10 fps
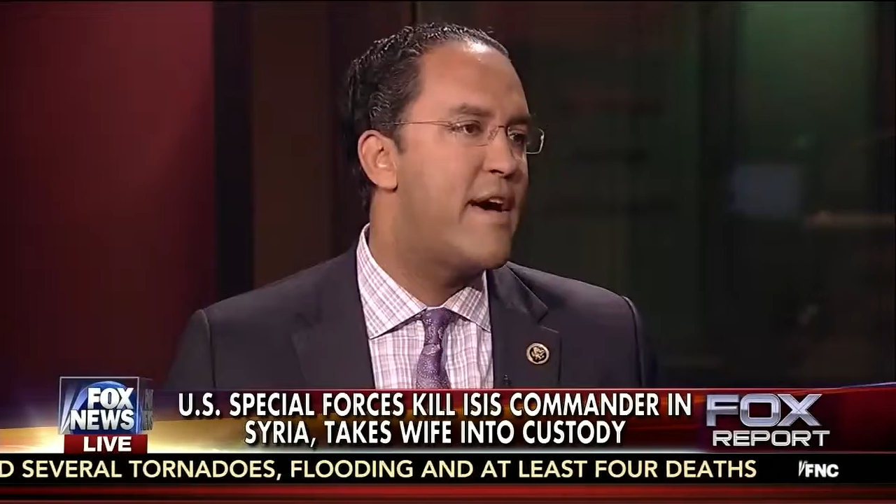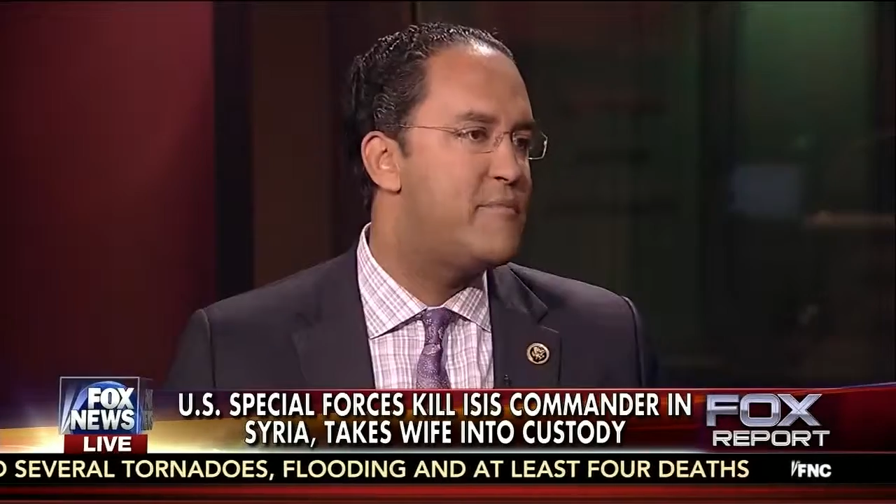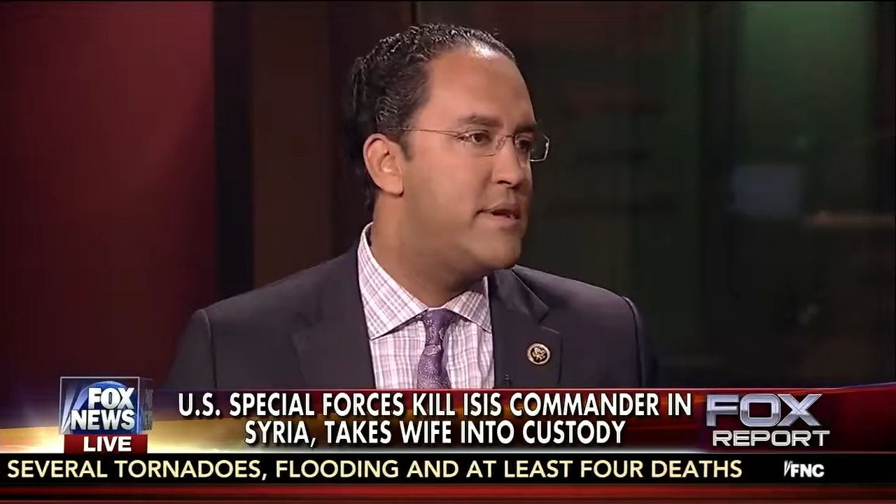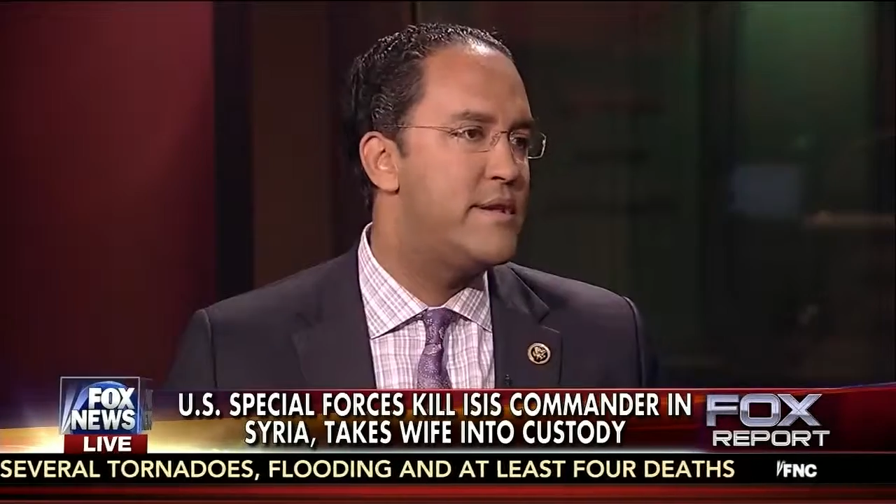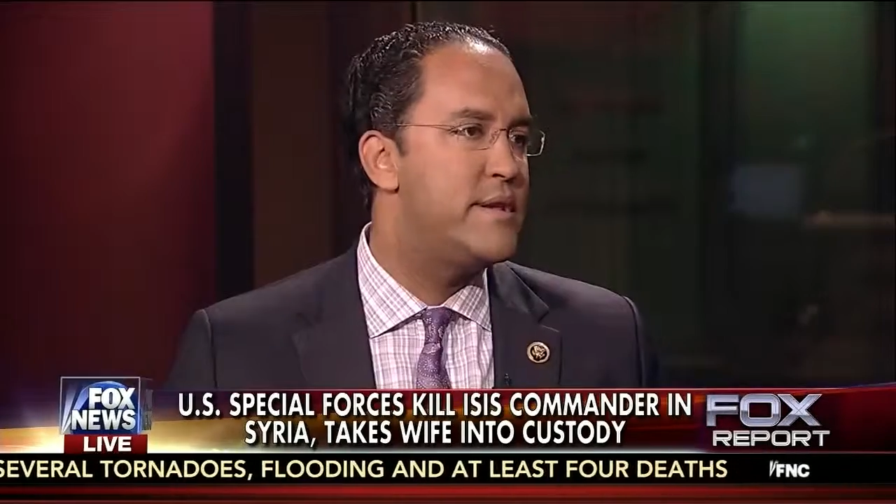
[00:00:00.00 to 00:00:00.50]

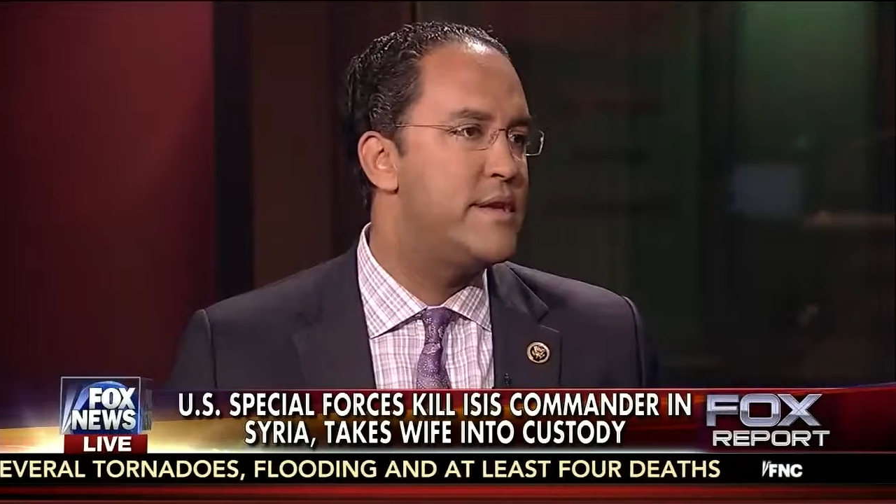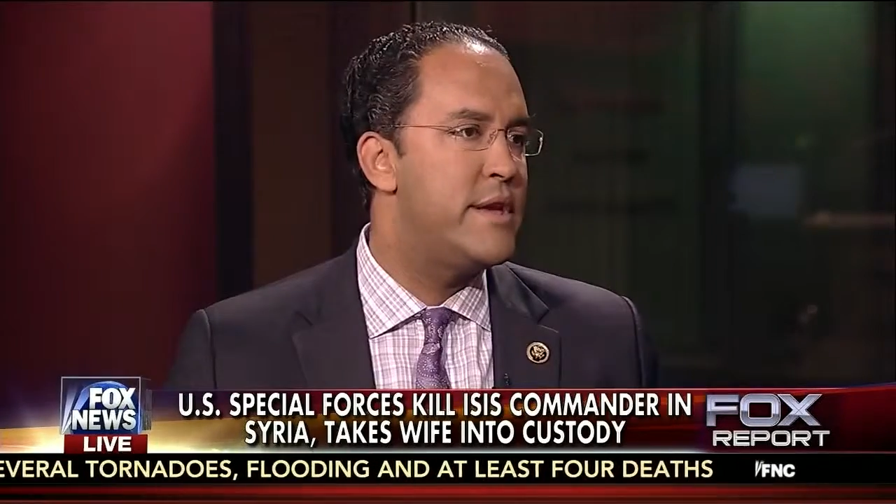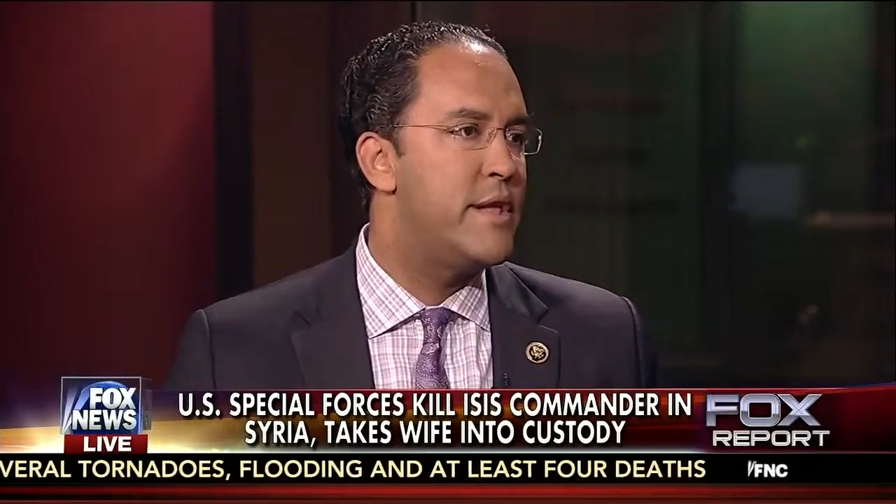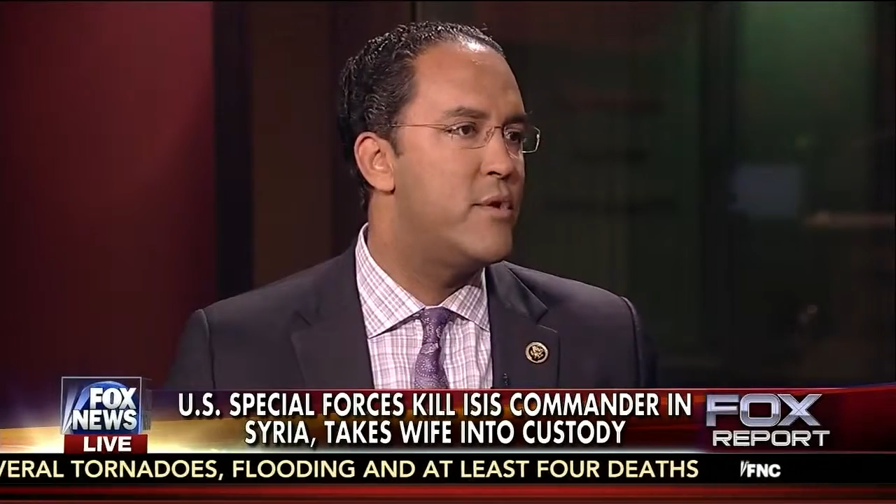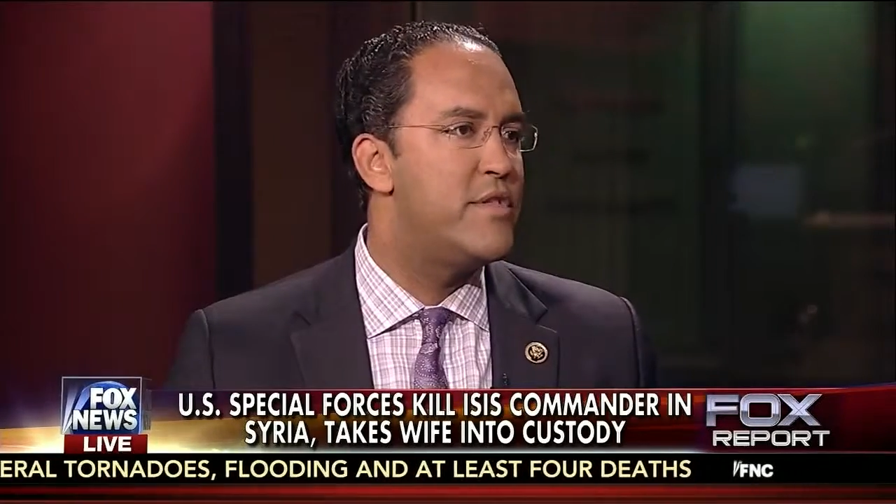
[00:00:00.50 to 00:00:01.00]
have been.
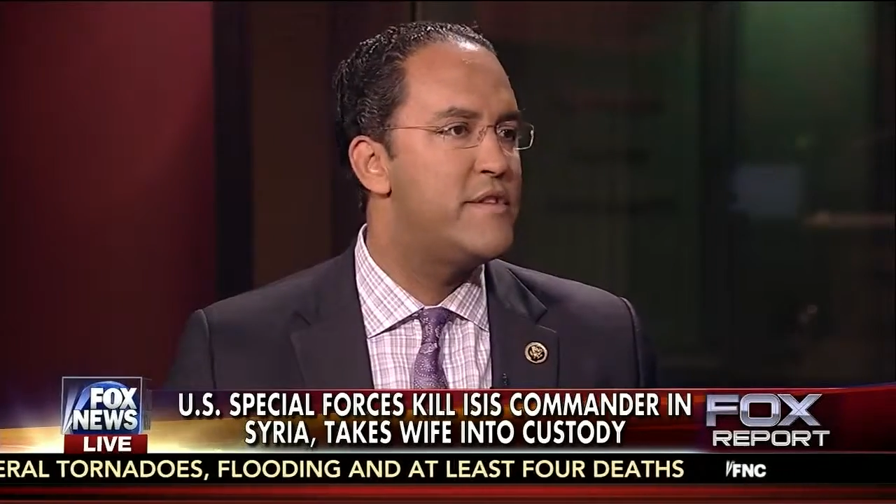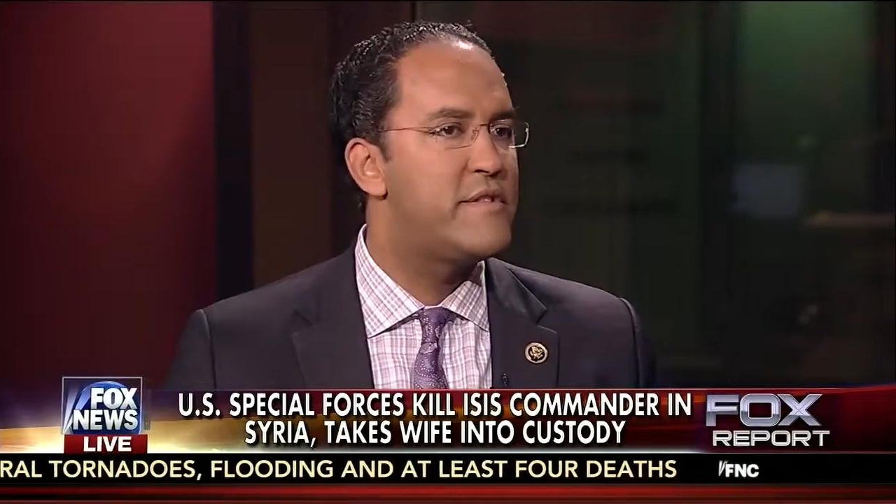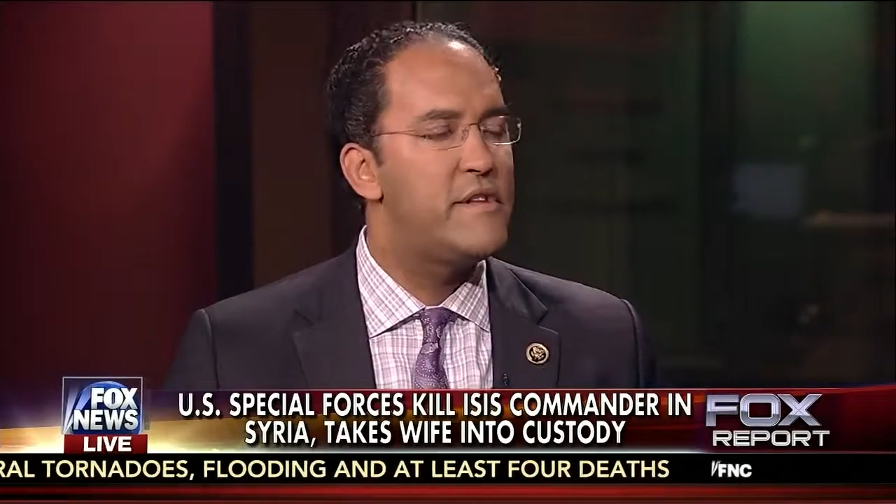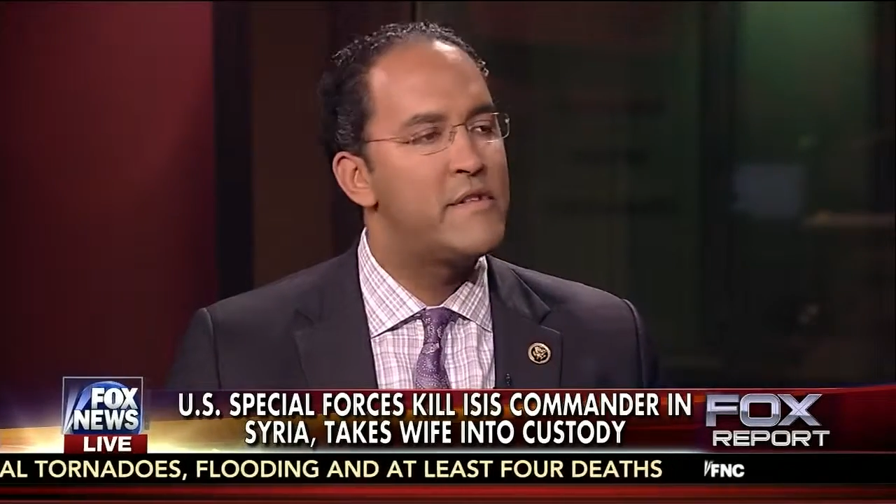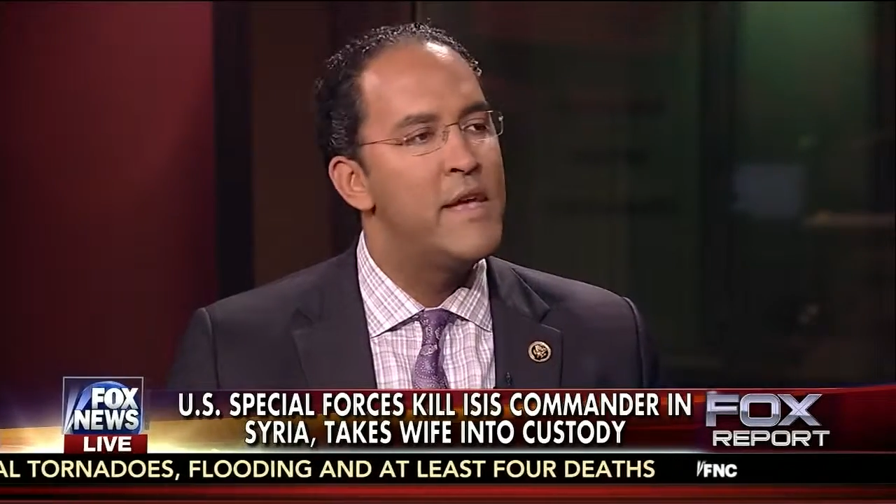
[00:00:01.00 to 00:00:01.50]
You know,
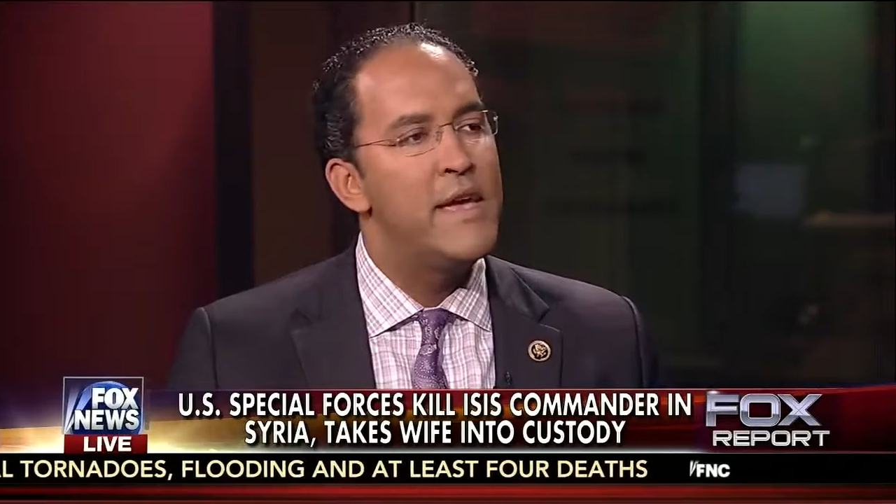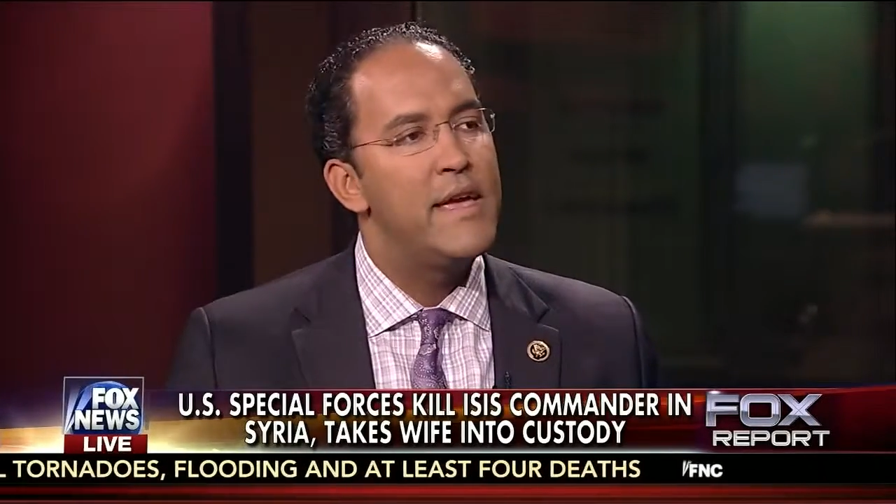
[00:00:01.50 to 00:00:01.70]
this is